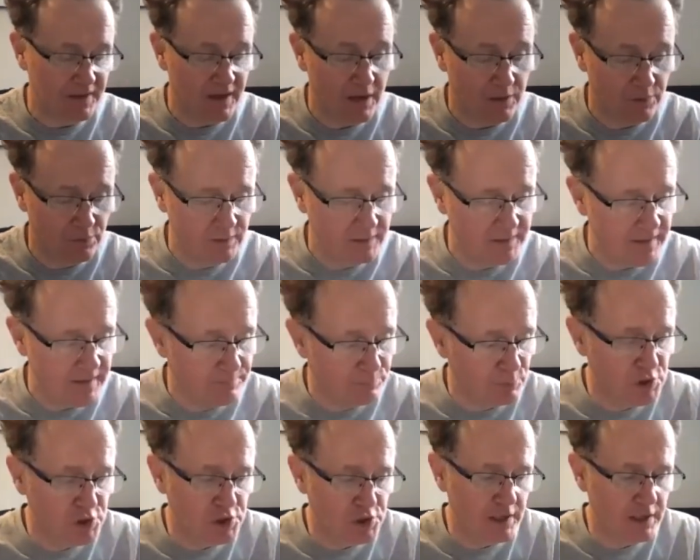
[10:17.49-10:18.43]
I really
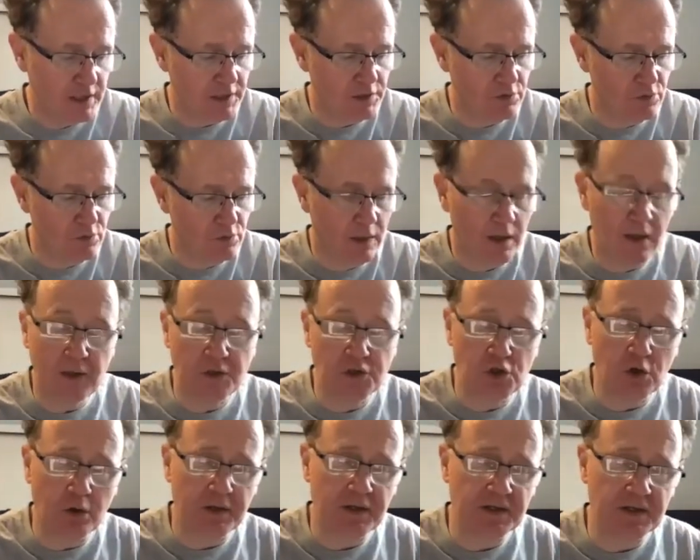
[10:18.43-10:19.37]
appreciate you
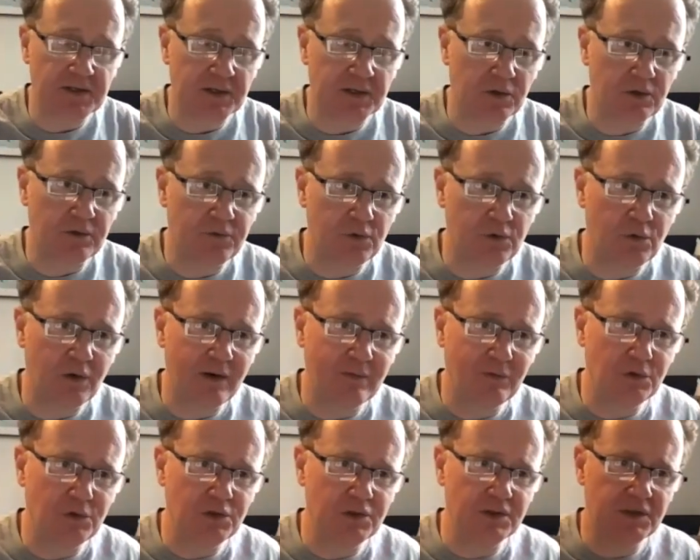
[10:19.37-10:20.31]
joining us at Good Food
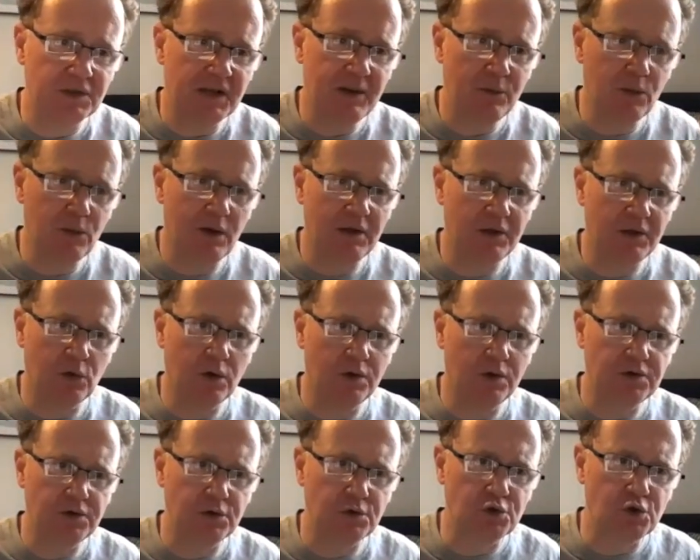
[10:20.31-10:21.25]
Revolution today while you're on
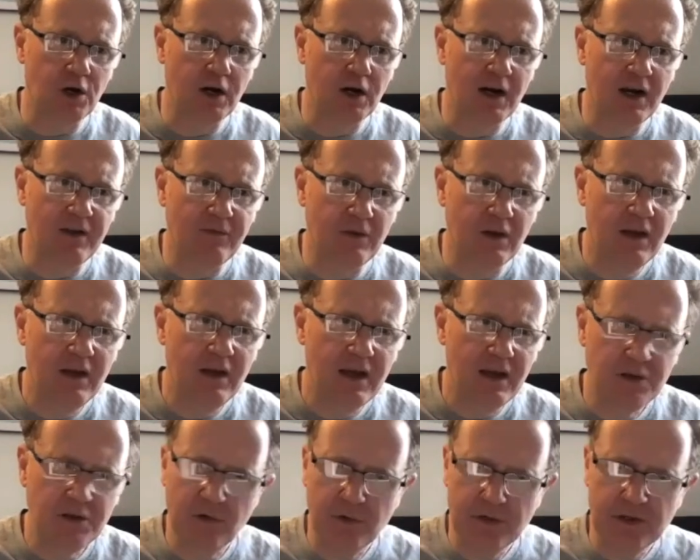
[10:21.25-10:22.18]
your drive.
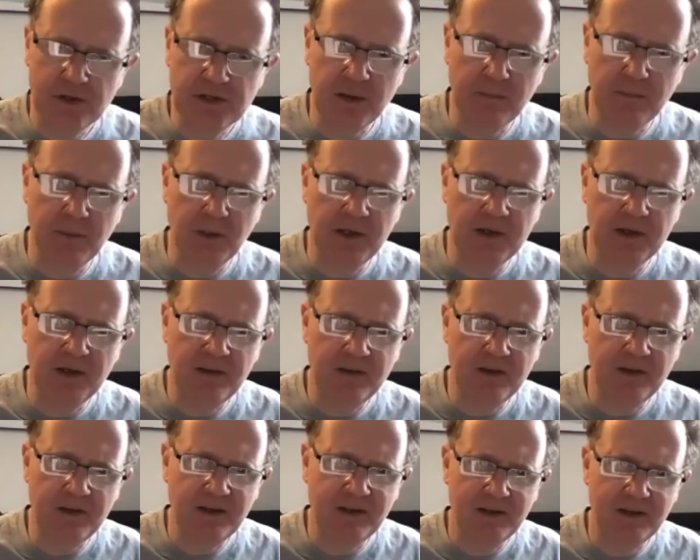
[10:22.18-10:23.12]
You're in Dublin, I
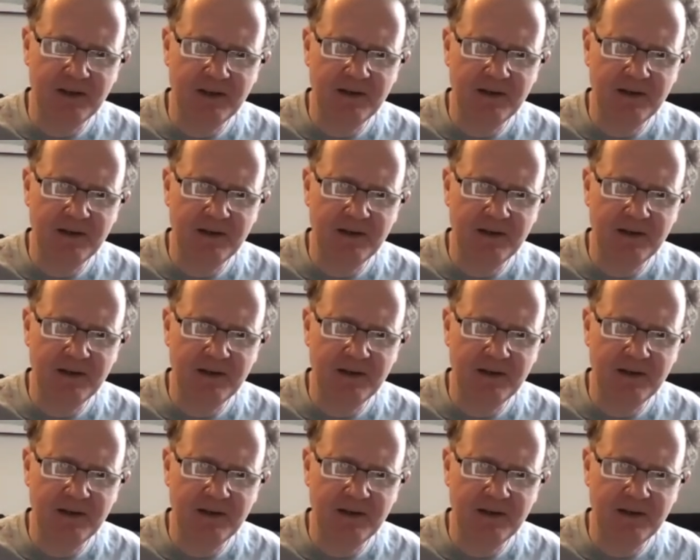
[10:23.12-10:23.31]
think?